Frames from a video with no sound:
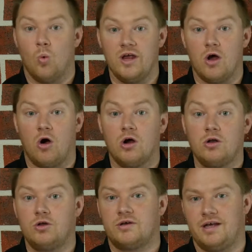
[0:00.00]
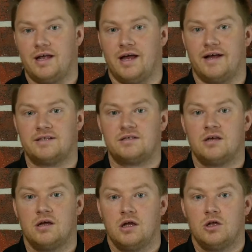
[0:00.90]
We are looking
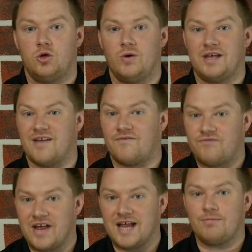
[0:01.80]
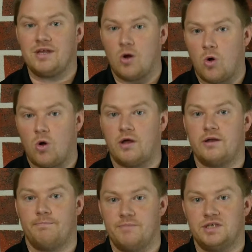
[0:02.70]
at doing a family
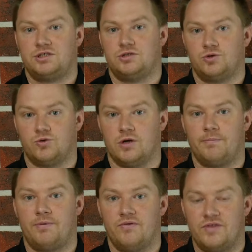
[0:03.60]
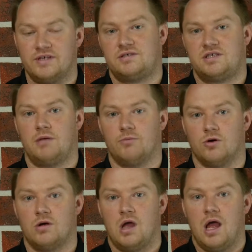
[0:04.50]
on mission trip this
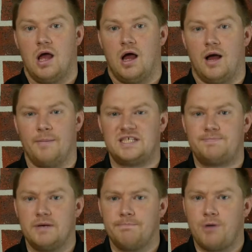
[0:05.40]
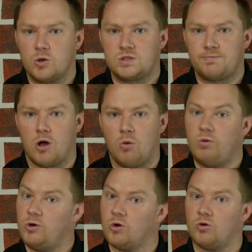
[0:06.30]
summer. It's been
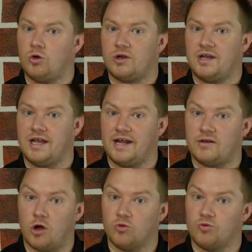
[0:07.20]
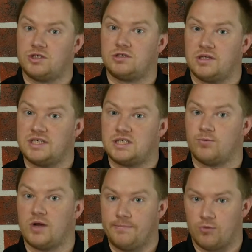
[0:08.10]
postponed. We were looking at originally
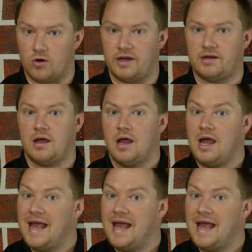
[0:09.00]
spring break.